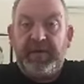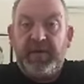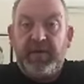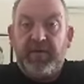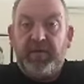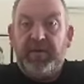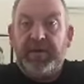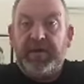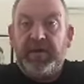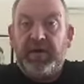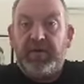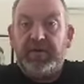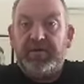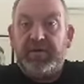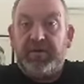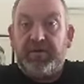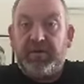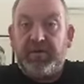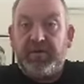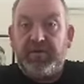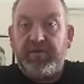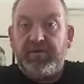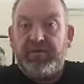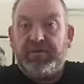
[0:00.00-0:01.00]
We also
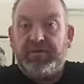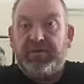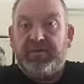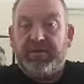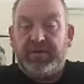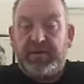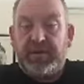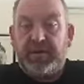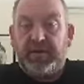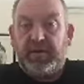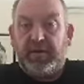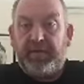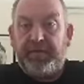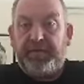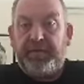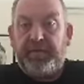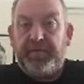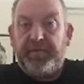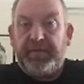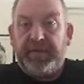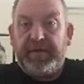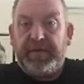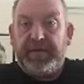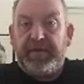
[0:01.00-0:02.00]
use the
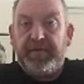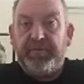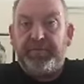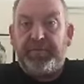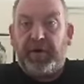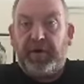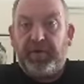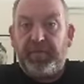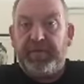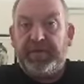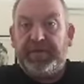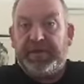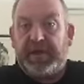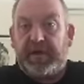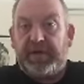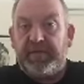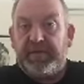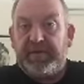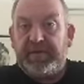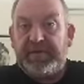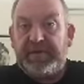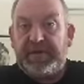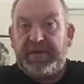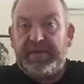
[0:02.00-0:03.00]
GoFundMe to publish our
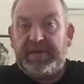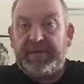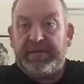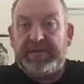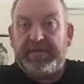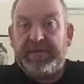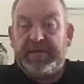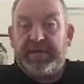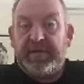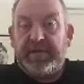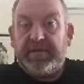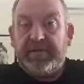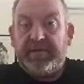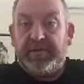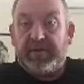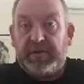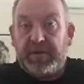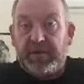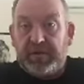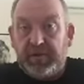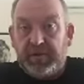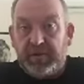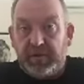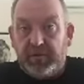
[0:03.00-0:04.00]
receipts so that
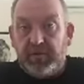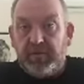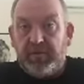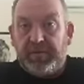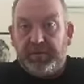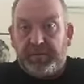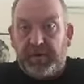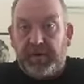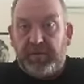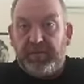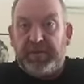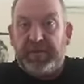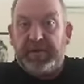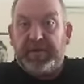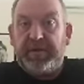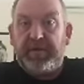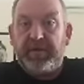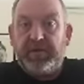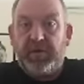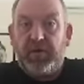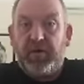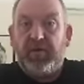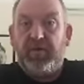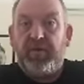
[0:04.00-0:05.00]
you, the public,
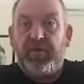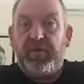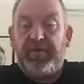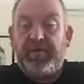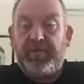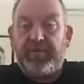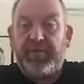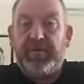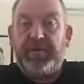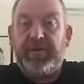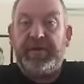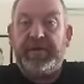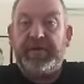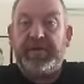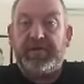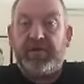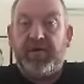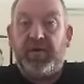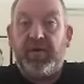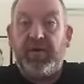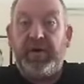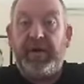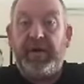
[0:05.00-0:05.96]
know where the money is going.